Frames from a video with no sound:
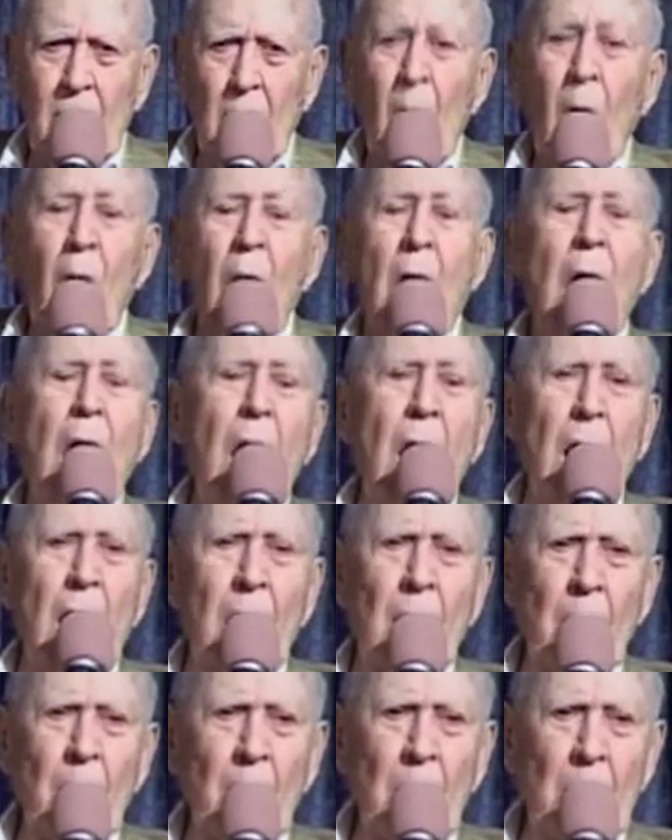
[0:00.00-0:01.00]

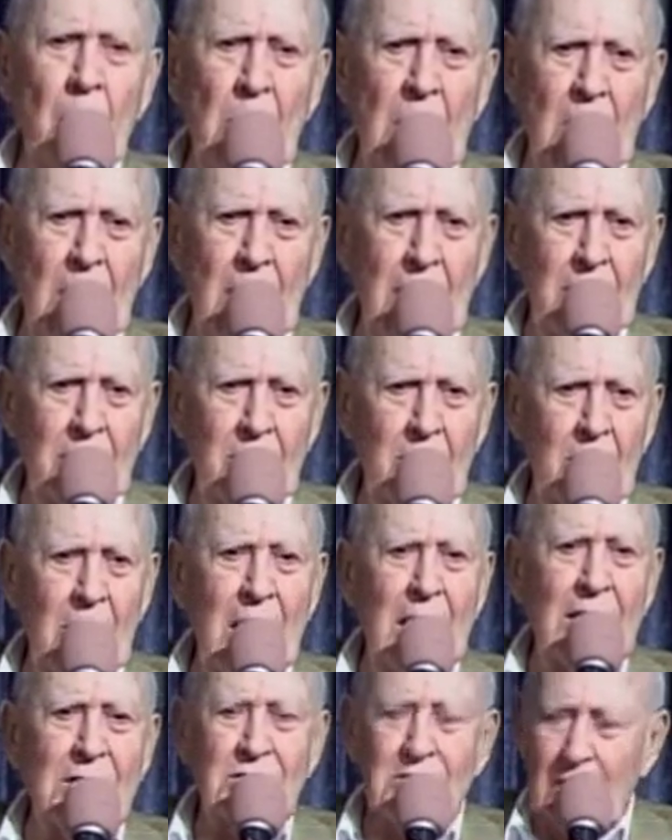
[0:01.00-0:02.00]
I'm biding
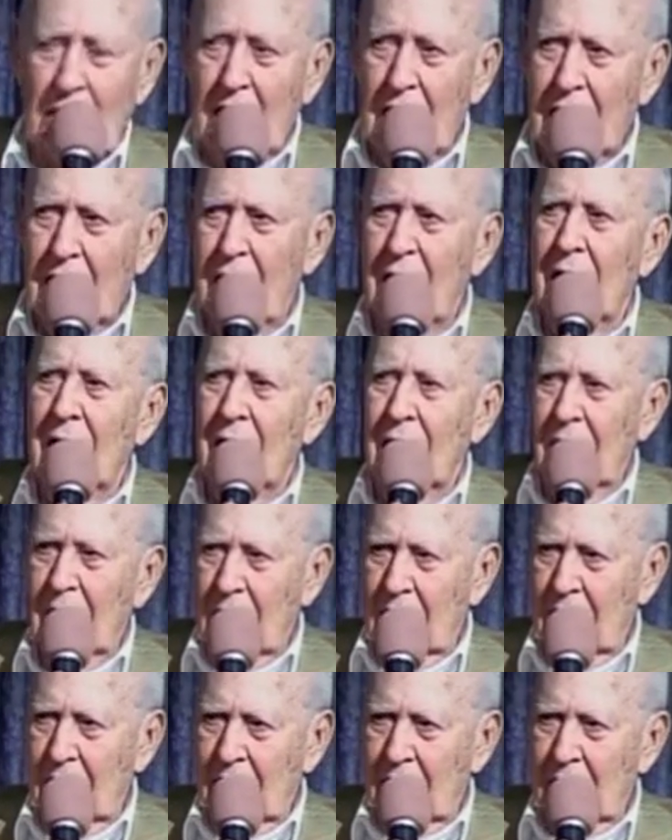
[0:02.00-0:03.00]
my
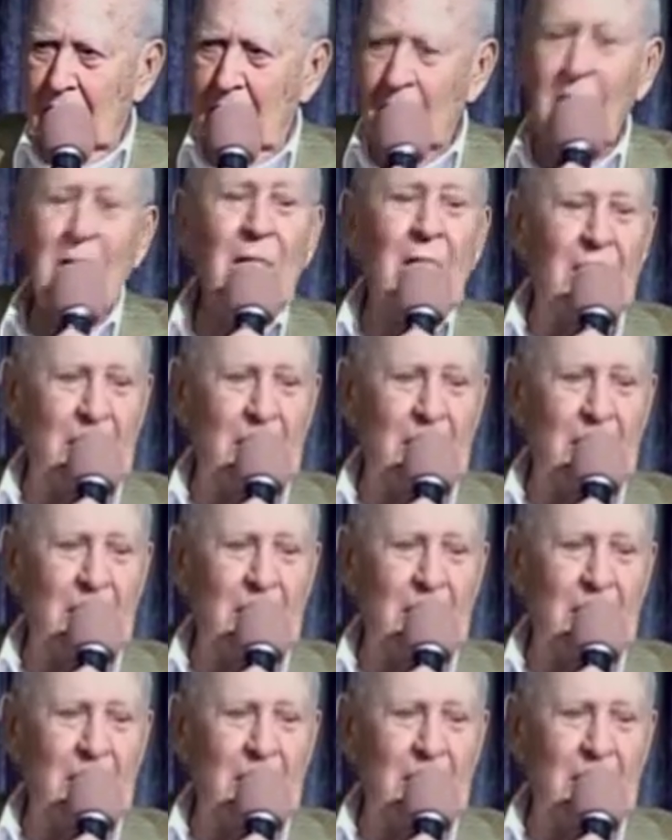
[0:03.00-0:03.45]
time.